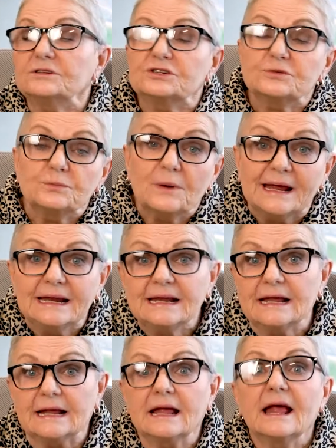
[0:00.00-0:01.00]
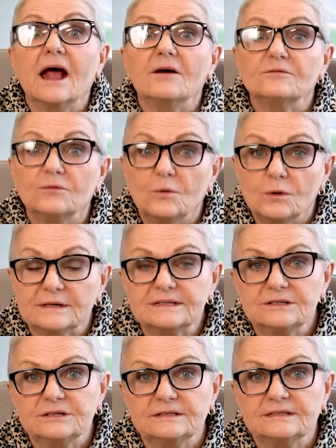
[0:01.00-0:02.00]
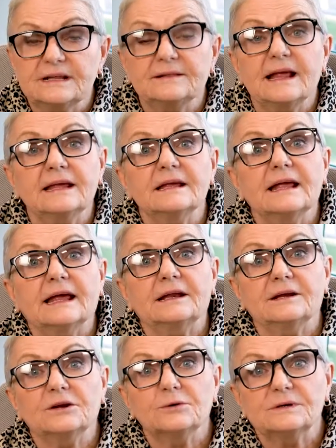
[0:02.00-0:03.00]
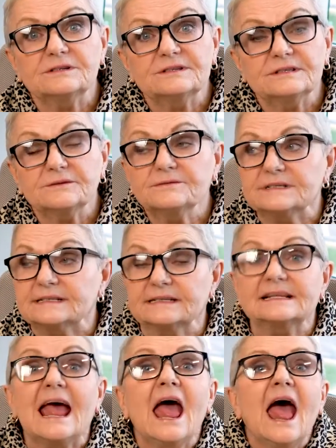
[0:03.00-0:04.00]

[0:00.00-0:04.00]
training for students if they can get it, career services.